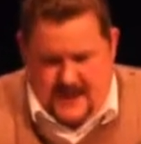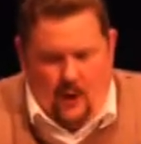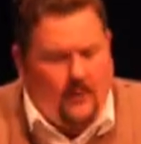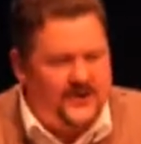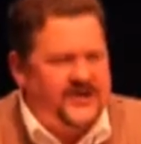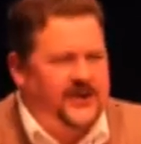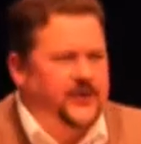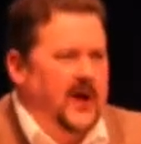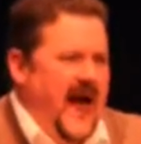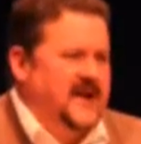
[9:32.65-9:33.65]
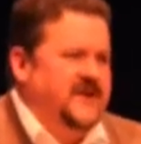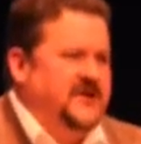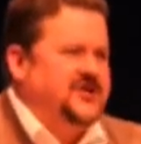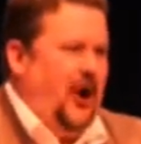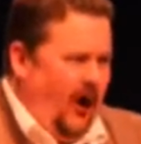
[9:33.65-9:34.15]
And homosexual
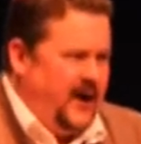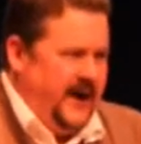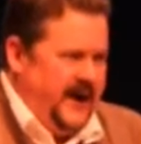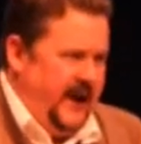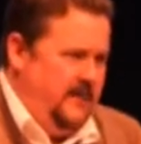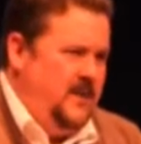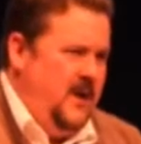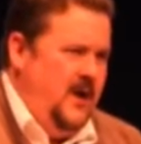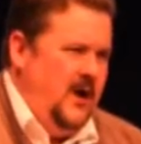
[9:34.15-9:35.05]
activists targeted him